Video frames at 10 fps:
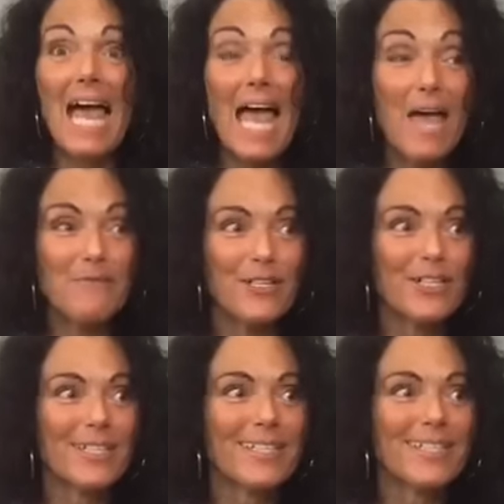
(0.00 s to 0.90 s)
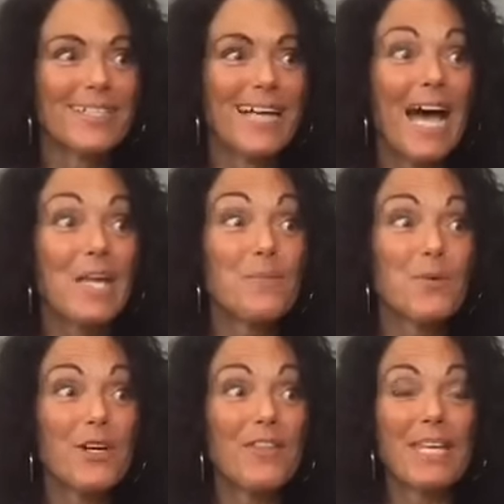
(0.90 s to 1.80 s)
ever. I am
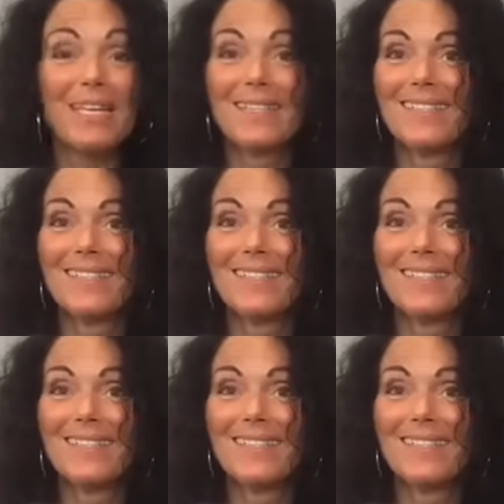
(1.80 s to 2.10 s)
worthy.